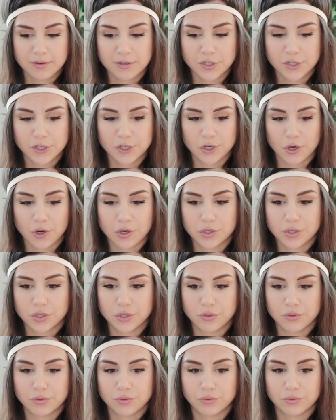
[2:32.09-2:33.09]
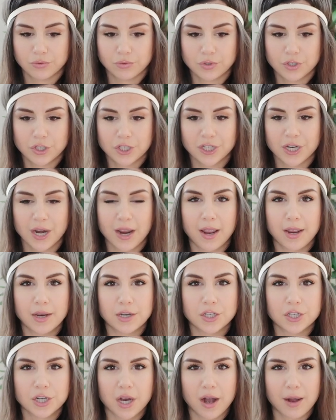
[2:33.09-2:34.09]
start to
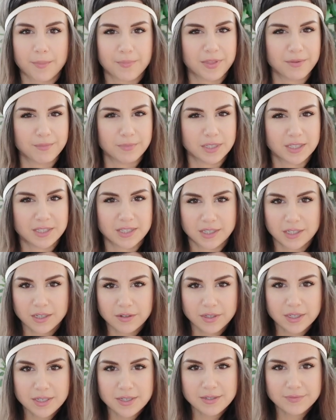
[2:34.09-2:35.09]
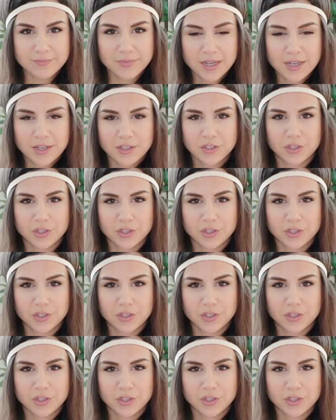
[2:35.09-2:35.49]
change up the material.